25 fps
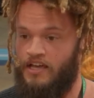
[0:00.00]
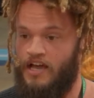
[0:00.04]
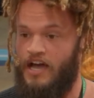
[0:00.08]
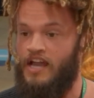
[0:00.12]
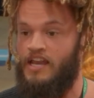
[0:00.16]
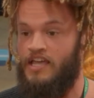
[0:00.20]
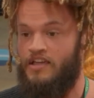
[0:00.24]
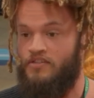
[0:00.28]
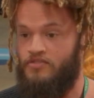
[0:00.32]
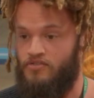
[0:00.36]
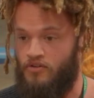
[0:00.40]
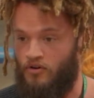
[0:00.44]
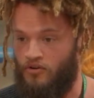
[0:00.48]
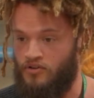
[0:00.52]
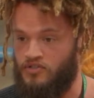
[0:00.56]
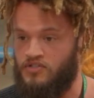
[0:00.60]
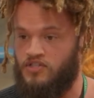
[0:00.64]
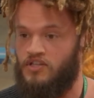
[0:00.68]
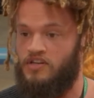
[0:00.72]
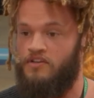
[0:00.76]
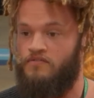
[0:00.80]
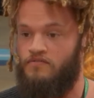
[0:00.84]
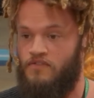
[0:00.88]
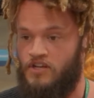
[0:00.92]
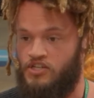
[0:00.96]
an
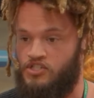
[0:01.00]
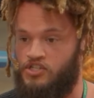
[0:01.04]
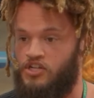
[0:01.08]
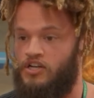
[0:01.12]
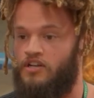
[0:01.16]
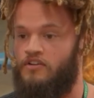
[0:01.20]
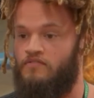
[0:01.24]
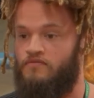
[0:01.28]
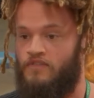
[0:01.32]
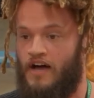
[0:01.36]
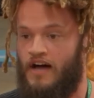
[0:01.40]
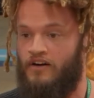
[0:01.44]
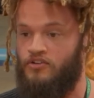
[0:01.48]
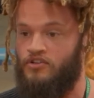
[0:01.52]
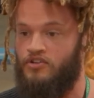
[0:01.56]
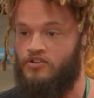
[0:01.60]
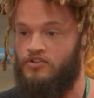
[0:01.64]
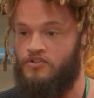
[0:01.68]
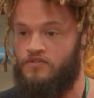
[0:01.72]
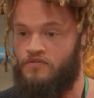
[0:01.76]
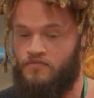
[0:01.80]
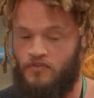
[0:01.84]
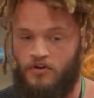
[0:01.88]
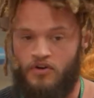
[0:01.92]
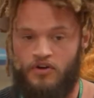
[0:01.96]
ethos and a vision and
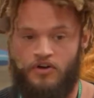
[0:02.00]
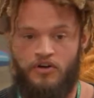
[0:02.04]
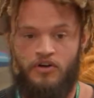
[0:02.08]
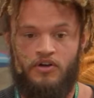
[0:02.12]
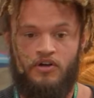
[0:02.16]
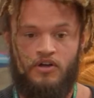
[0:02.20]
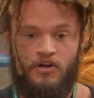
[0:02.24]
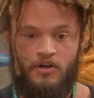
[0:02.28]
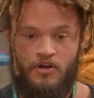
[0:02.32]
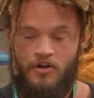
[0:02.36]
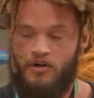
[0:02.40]
values for